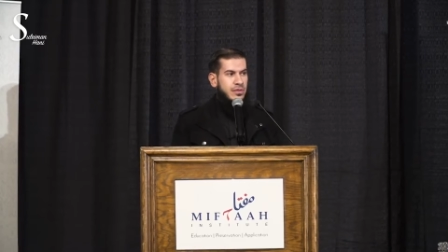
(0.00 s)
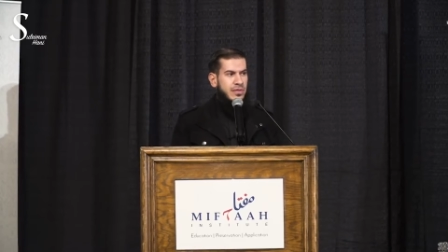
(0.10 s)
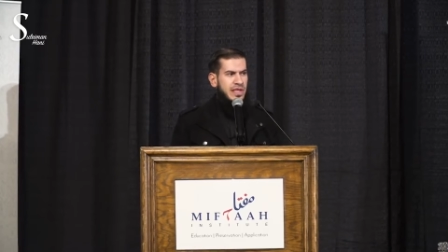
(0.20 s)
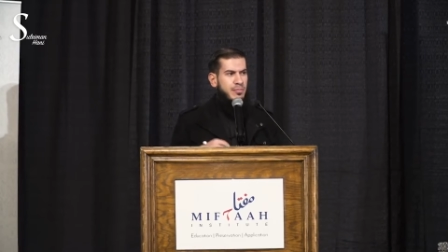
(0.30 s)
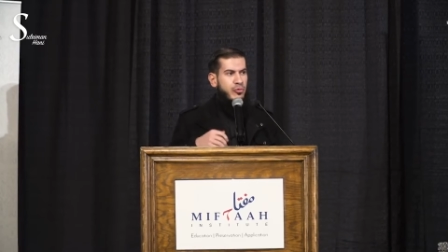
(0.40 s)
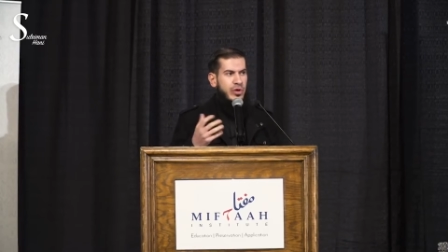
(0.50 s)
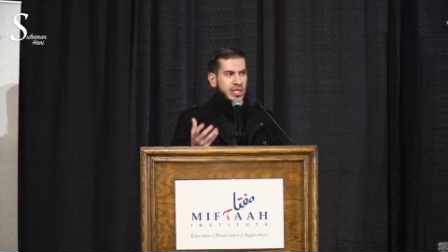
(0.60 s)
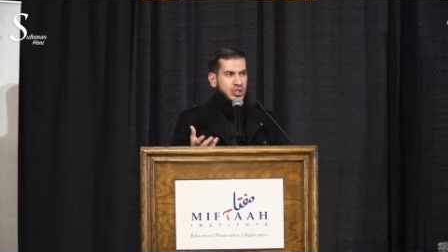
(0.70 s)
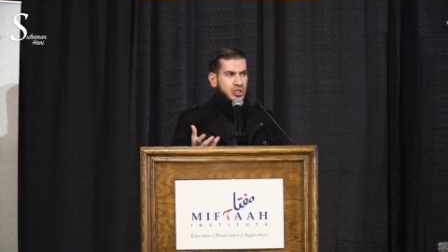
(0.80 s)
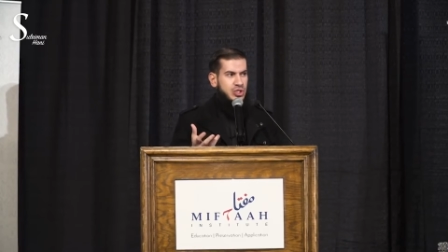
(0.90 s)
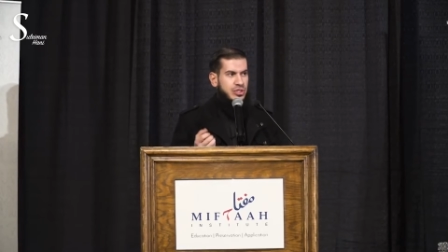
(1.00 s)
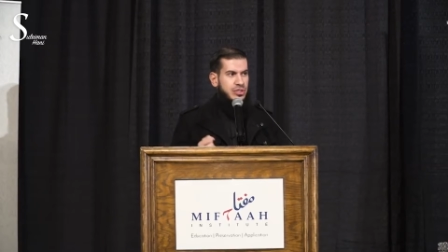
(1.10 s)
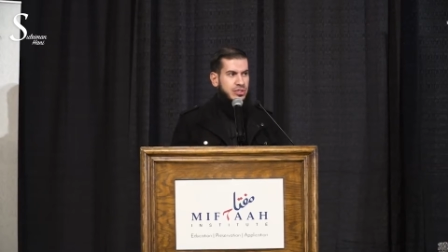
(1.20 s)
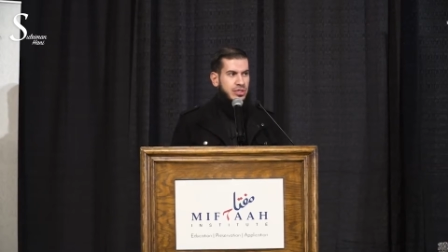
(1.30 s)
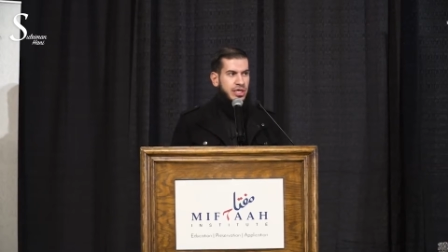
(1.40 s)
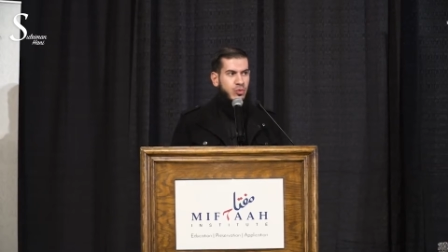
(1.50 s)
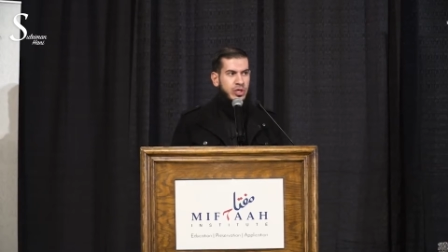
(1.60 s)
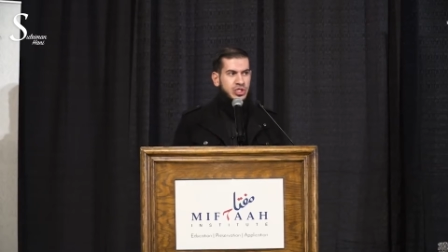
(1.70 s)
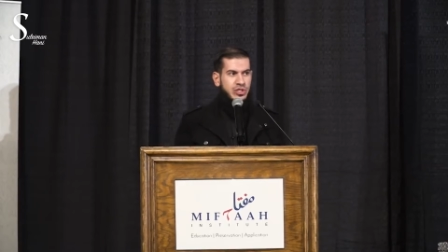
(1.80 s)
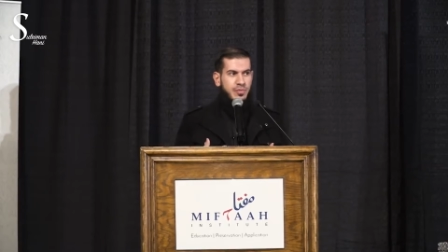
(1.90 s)
The bridge in
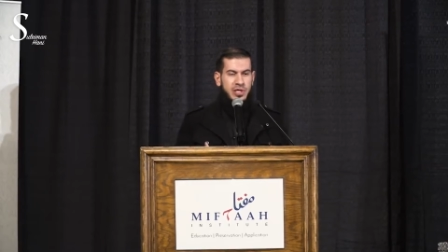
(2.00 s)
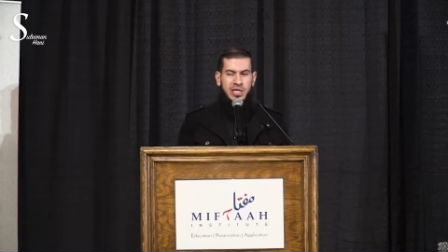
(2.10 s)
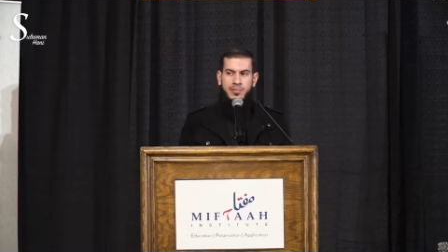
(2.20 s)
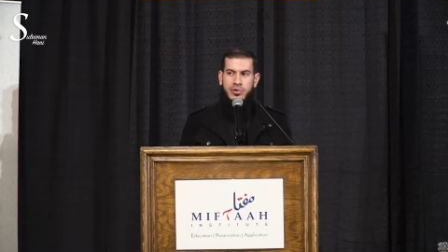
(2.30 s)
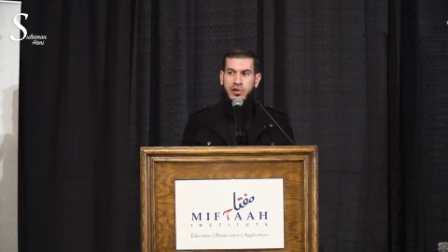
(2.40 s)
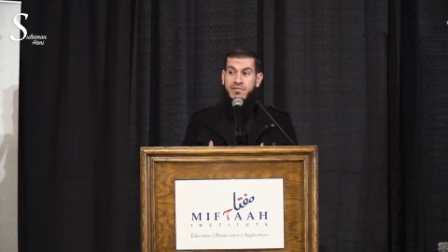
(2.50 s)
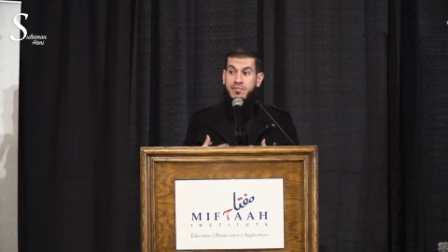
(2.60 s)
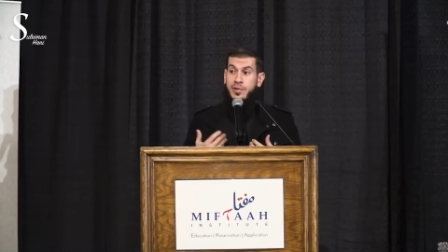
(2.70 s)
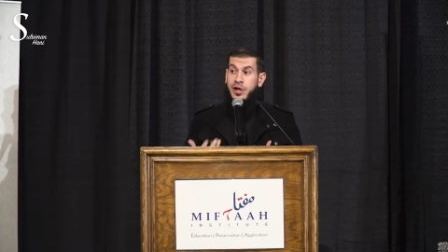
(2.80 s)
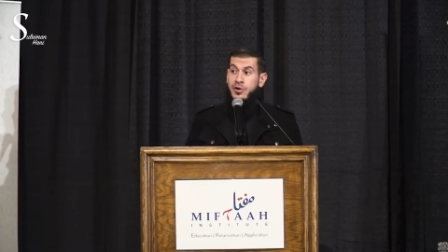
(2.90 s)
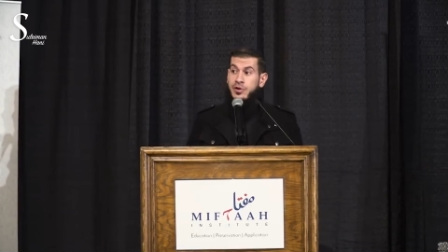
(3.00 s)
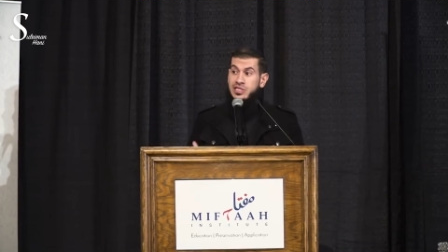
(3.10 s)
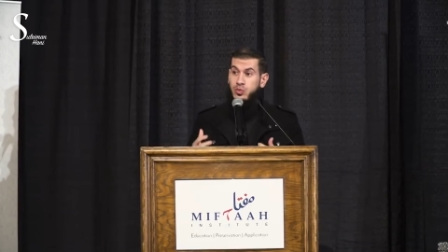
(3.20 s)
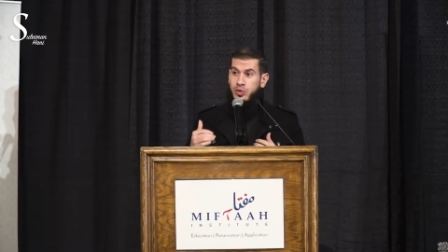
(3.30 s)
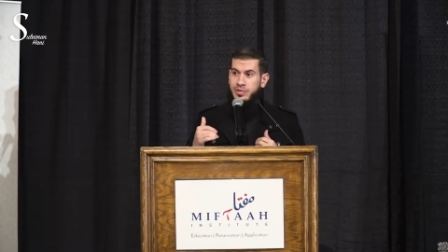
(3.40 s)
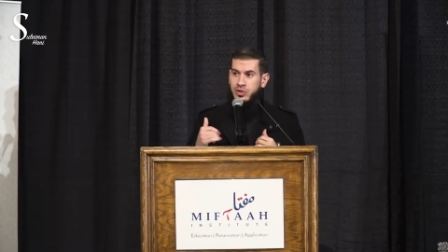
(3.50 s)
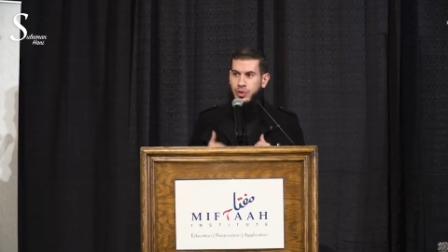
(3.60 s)
which the people of paradise will be